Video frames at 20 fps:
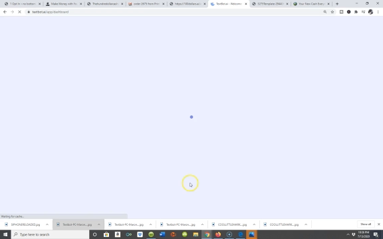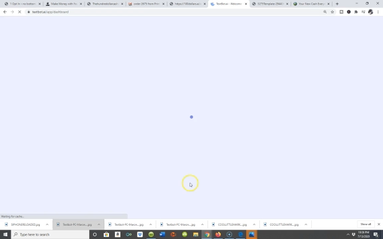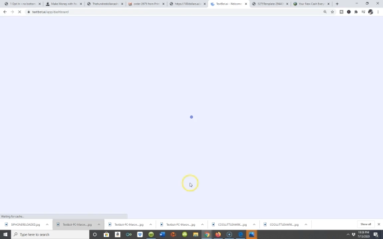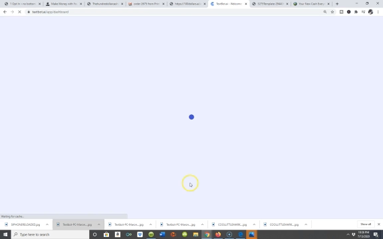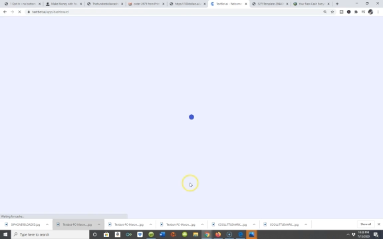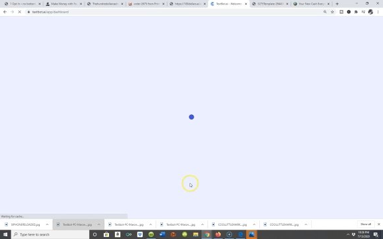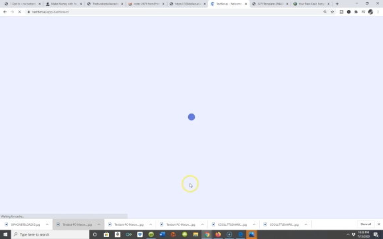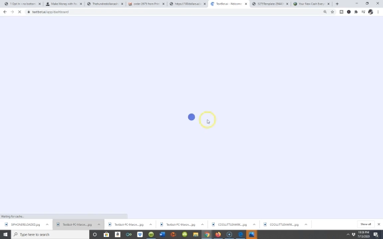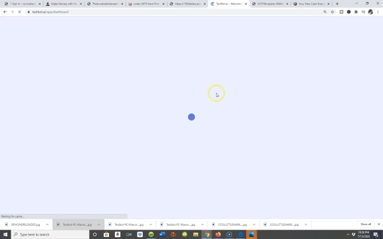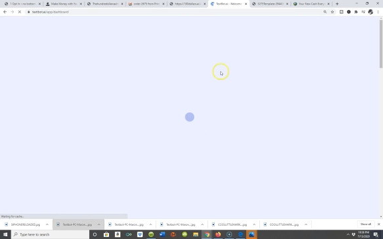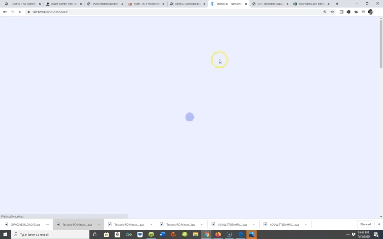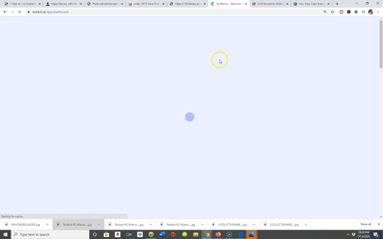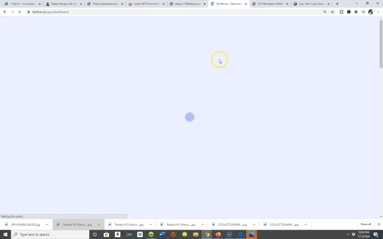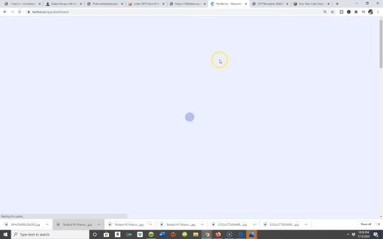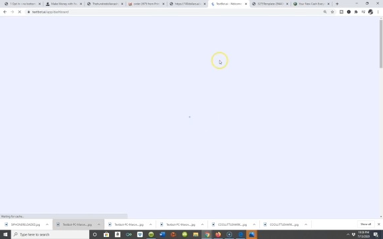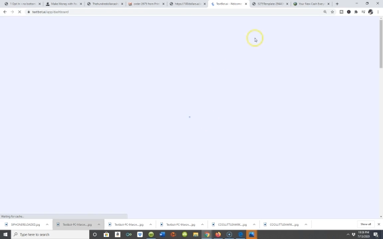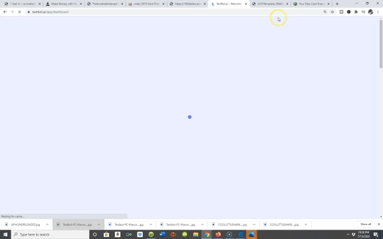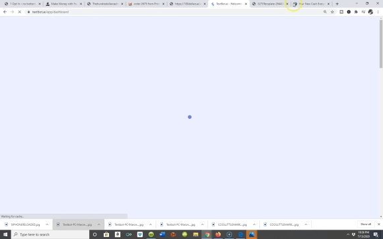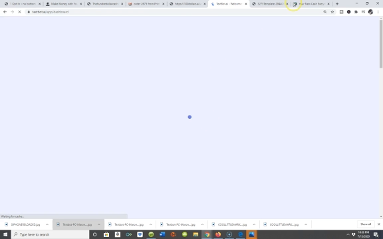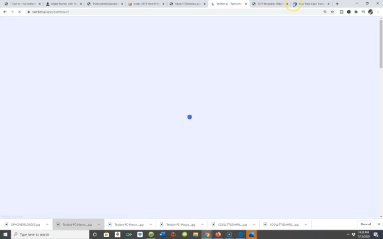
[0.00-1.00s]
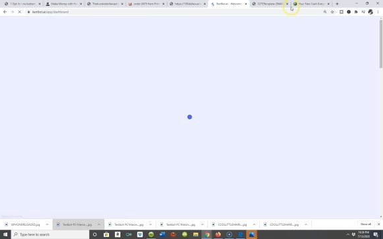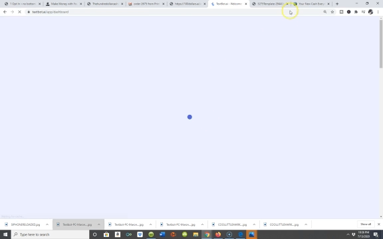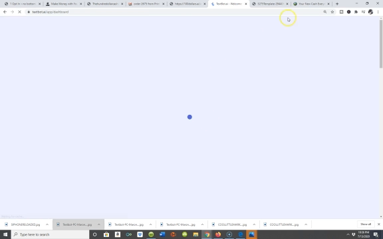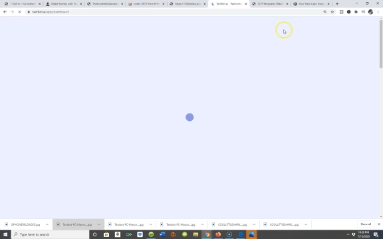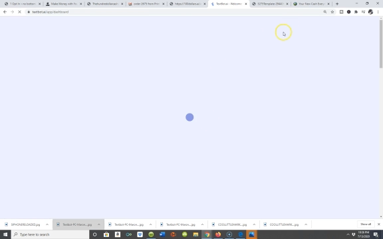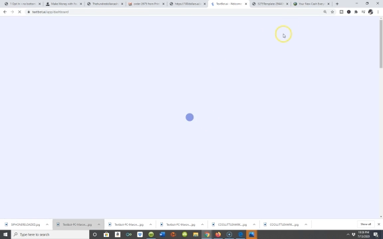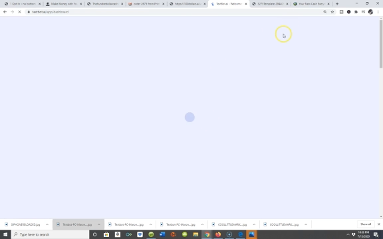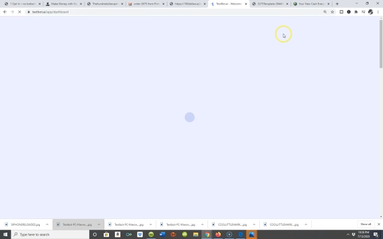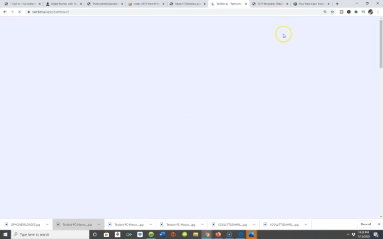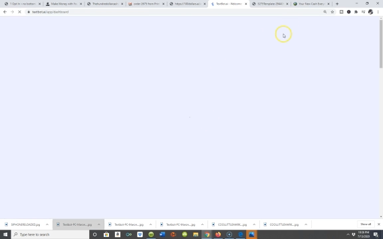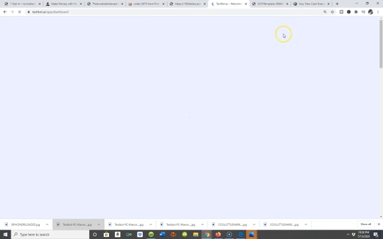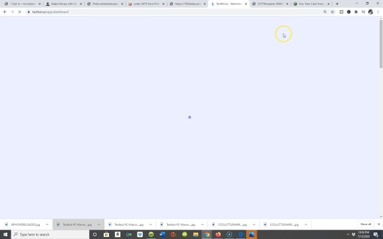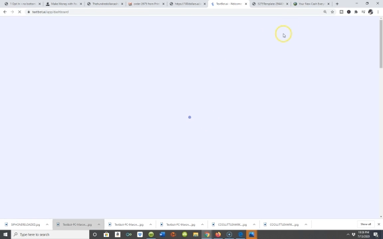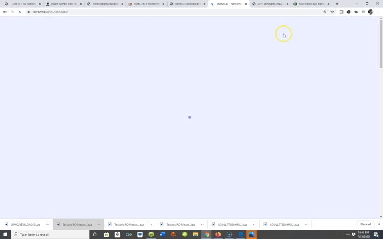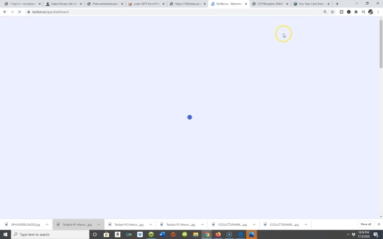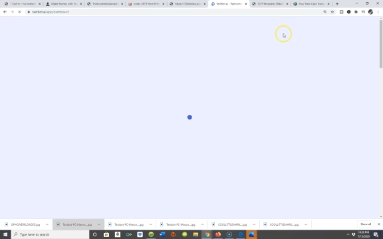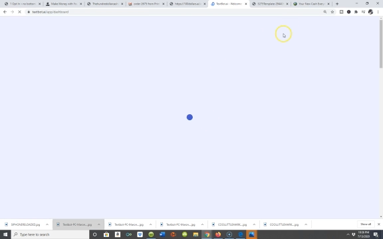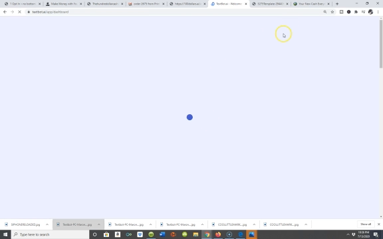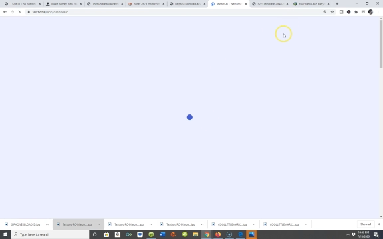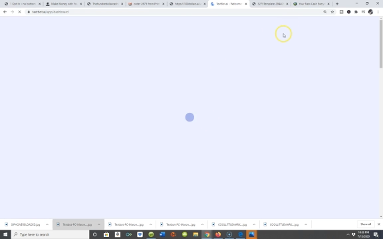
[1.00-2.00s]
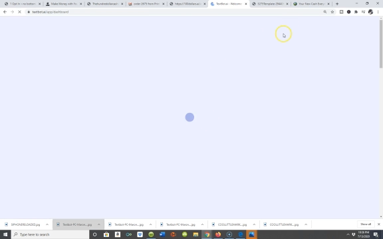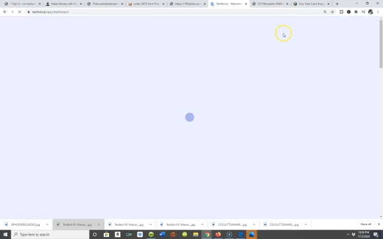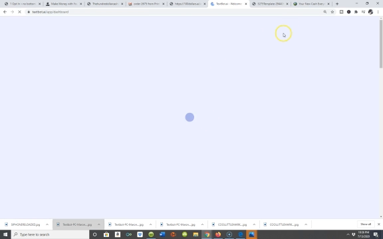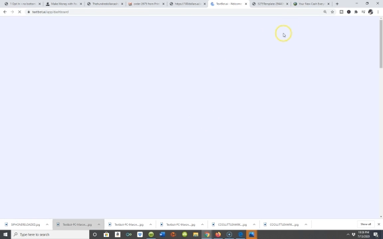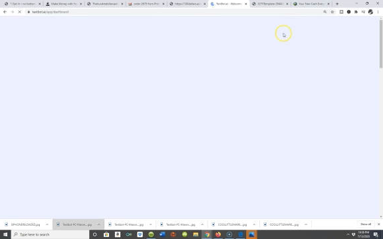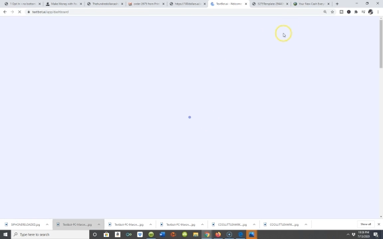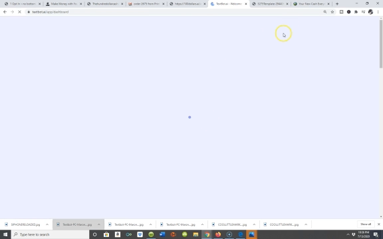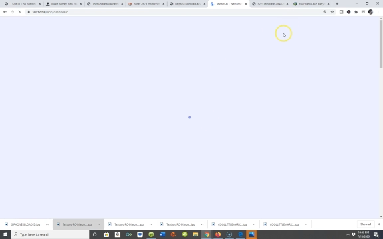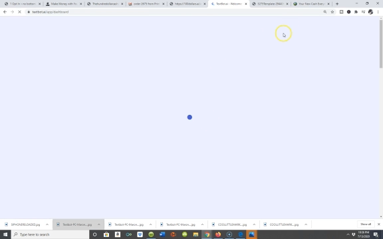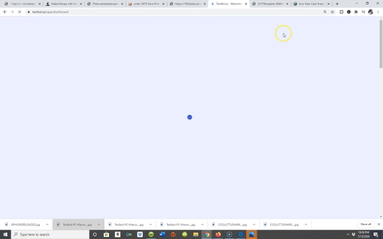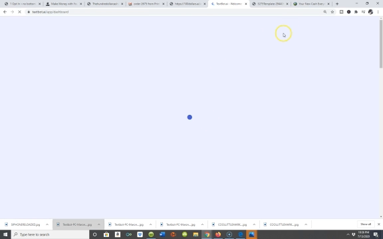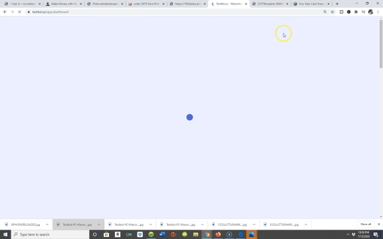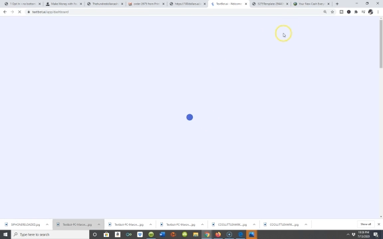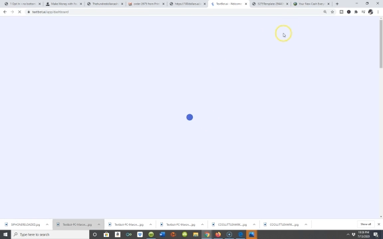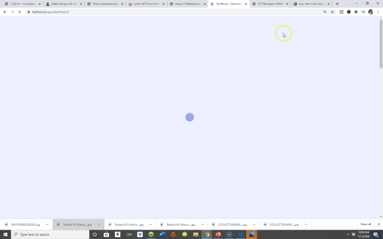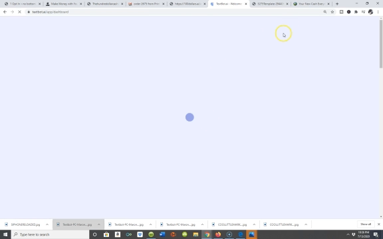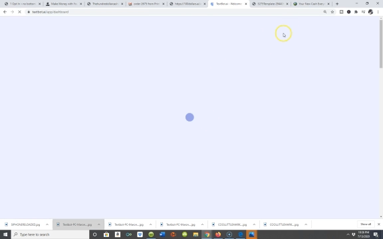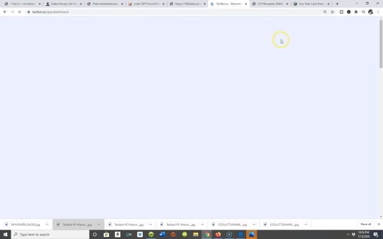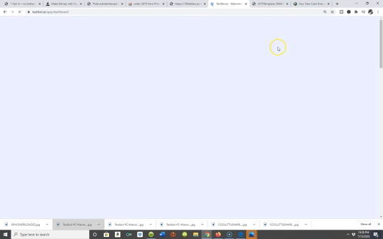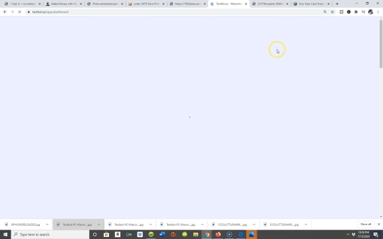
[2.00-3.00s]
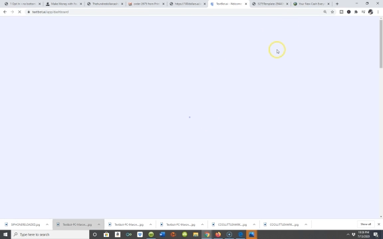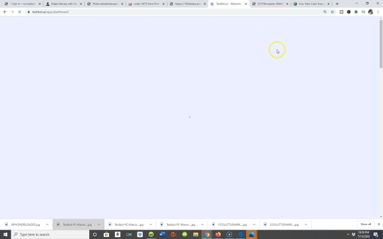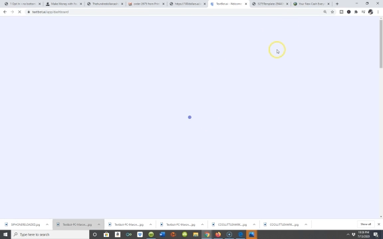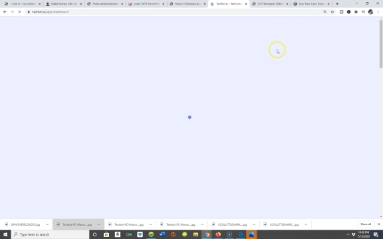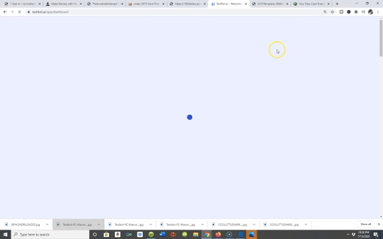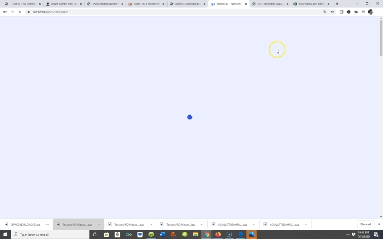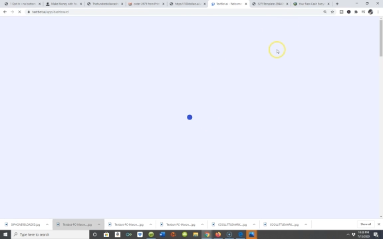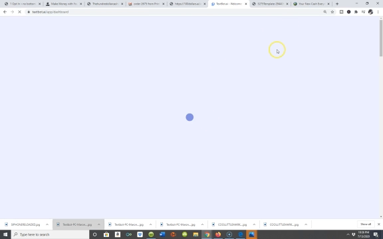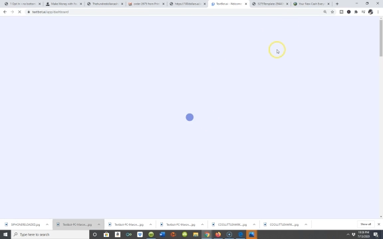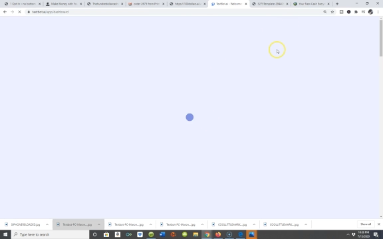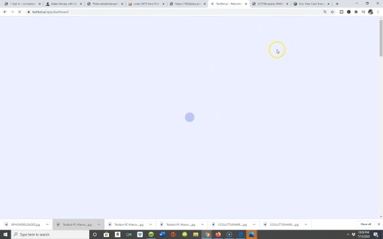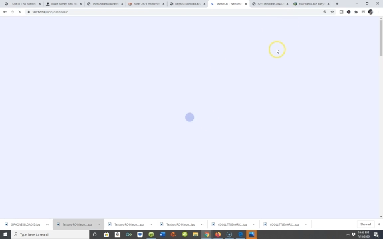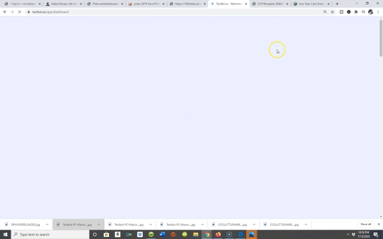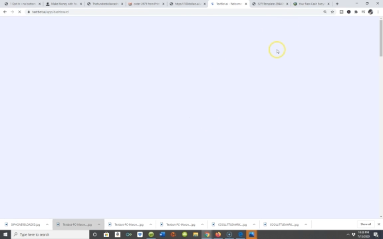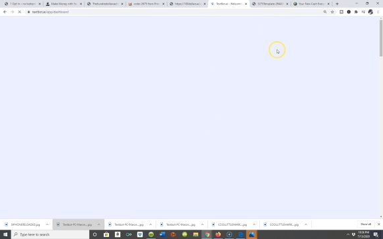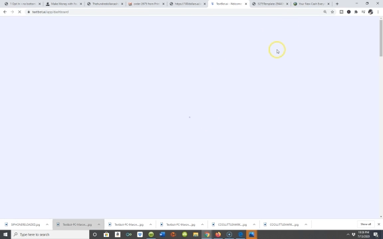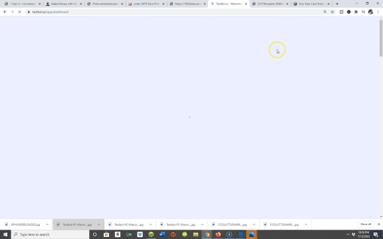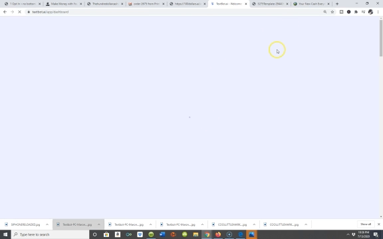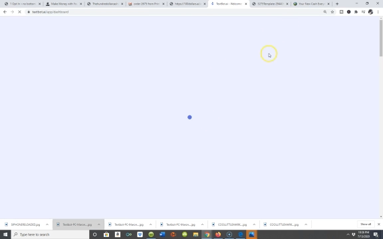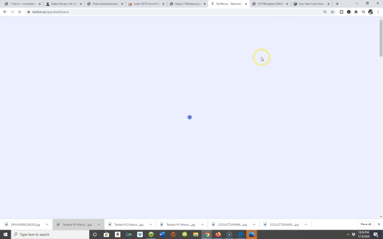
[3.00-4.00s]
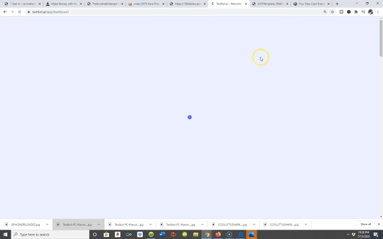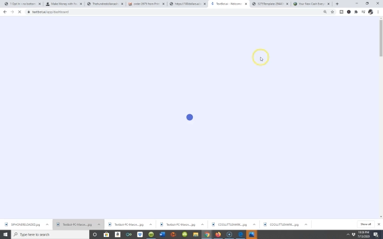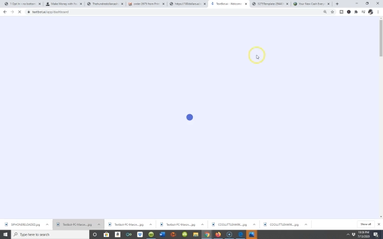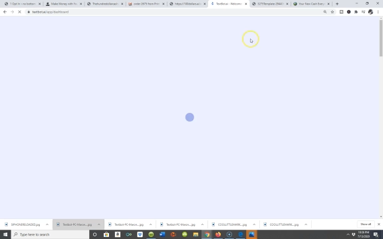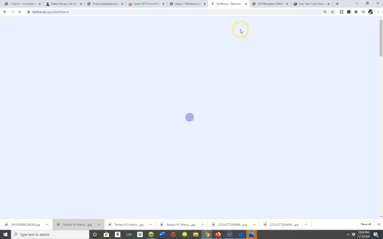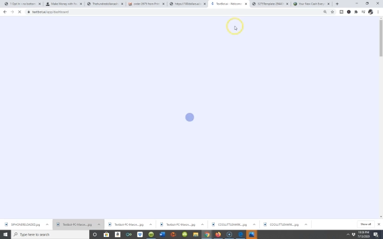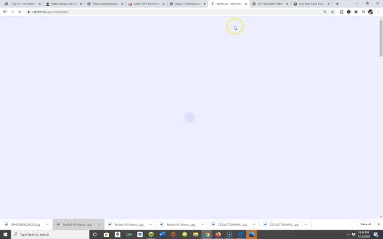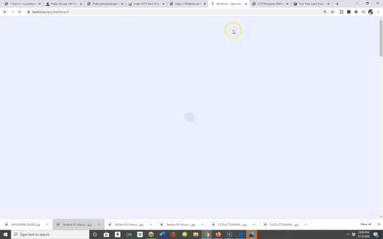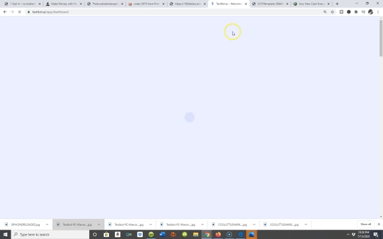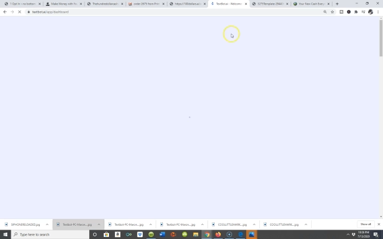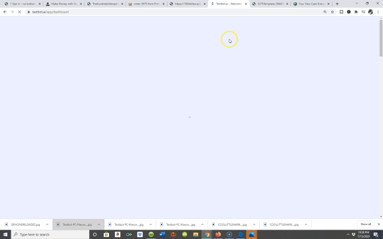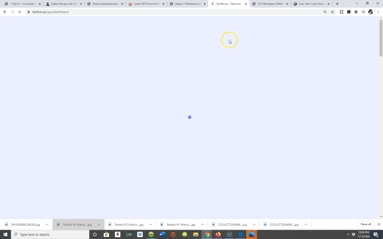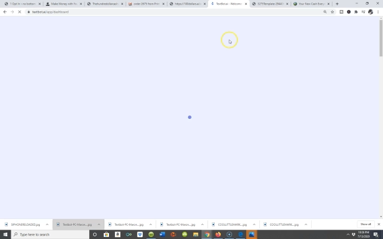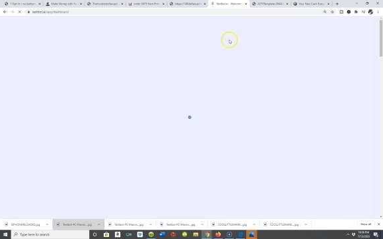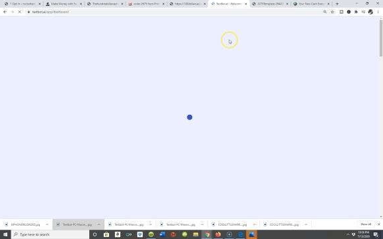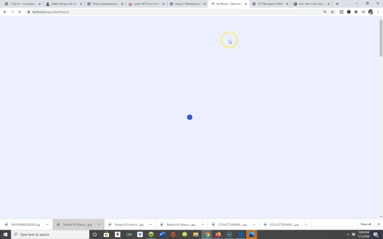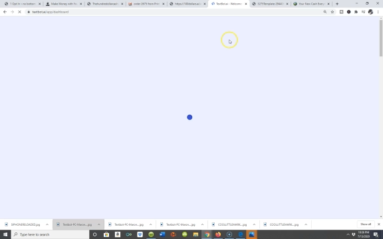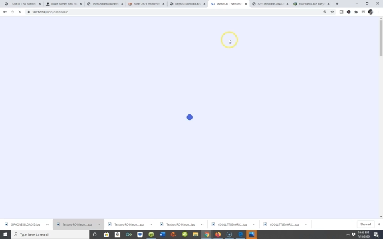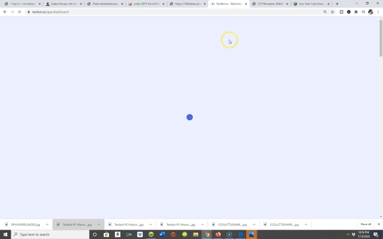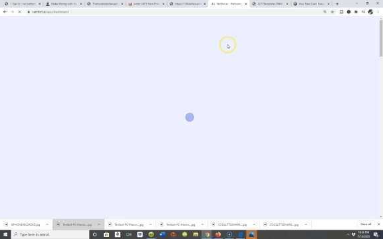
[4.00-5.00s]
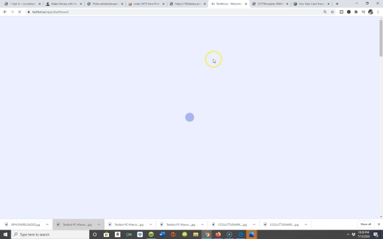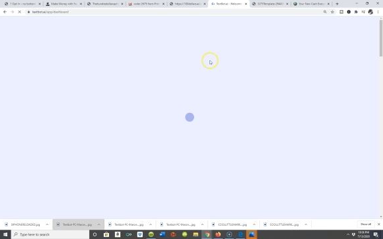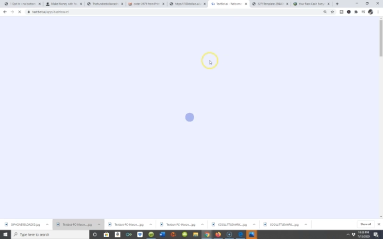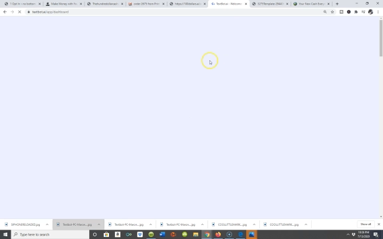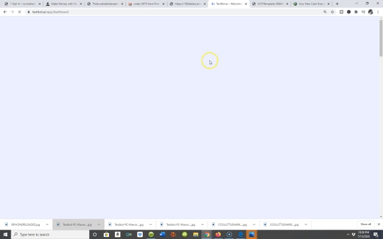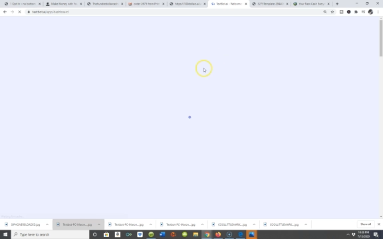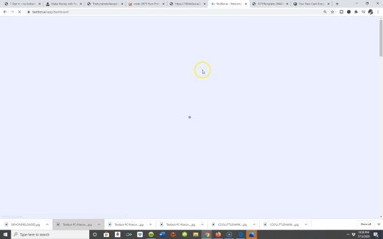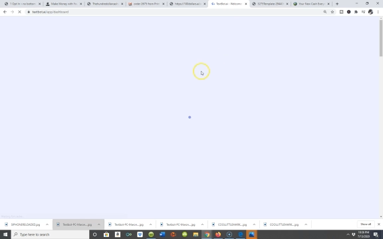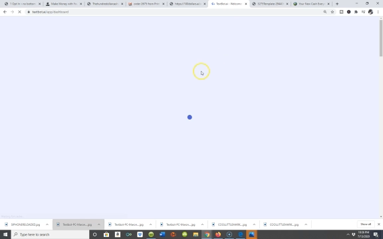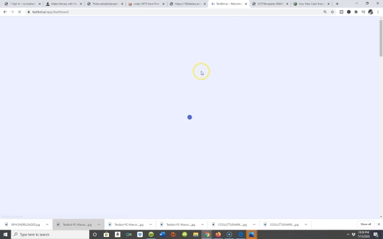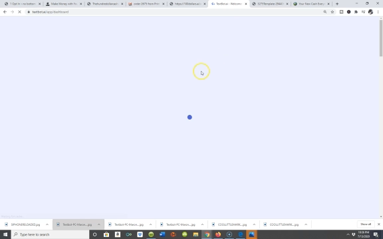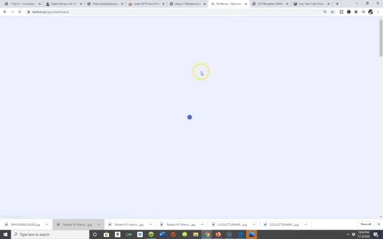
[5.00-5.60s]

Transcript: No face is visible, so there are no lips to read.